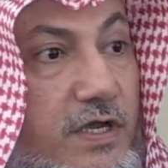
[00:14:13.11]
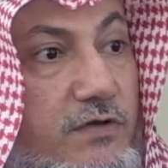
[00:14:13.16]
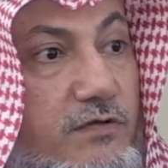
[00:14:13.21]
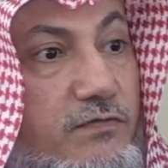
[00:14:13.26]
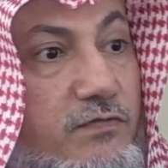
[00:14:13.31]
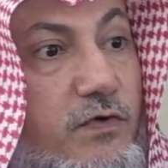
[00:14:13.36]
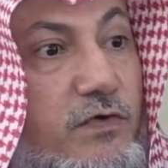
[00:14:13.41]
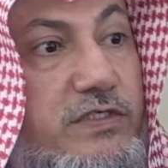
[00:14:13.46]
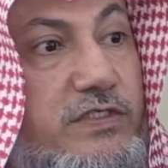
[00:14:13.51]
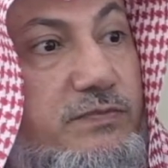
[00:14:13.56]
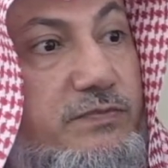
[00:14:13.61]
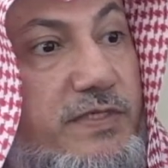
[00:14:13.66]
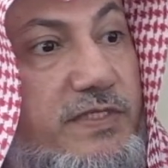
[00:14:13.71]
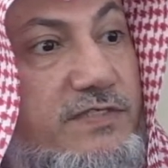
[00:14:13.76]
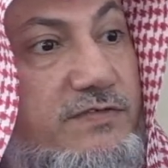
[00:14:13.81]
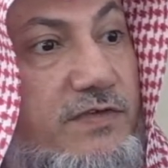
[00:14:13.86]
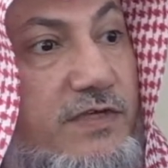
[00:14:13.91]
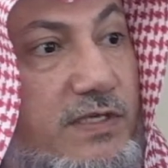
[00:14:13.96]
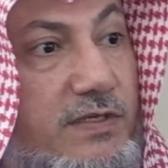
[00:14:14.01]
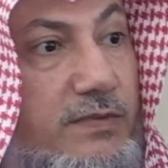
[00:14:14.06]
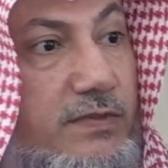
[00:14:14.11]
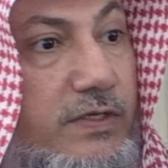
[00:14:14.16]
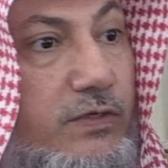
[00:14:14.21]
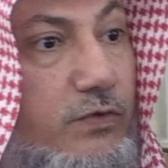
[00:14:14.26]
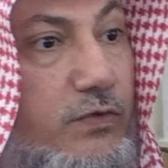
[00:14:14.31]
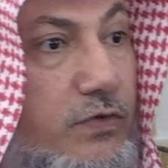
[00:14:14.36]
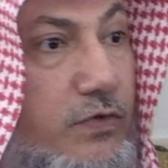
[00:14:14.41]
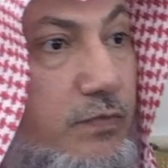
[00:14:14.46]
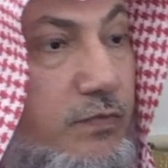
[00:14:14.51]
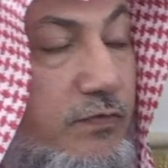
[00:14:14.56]
for a specific
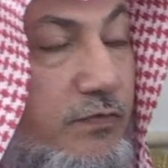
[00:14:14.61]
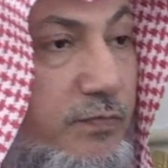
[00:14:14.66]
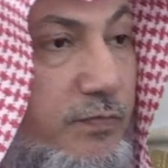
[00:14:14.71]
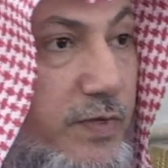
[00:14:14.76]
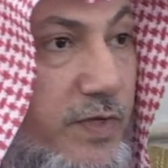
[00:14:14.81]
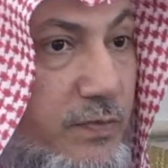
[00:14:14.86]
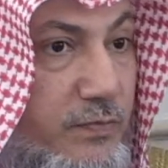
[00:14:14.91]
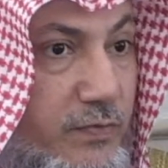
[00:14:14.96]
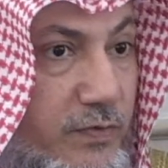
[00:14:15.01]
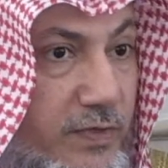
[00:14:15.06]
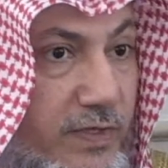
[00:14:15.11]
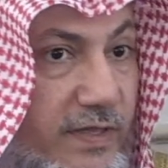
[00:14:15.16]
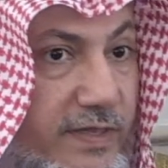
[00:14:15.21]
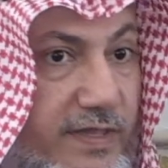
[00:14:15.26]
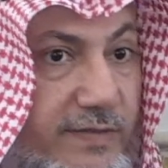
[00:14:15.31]
group of people.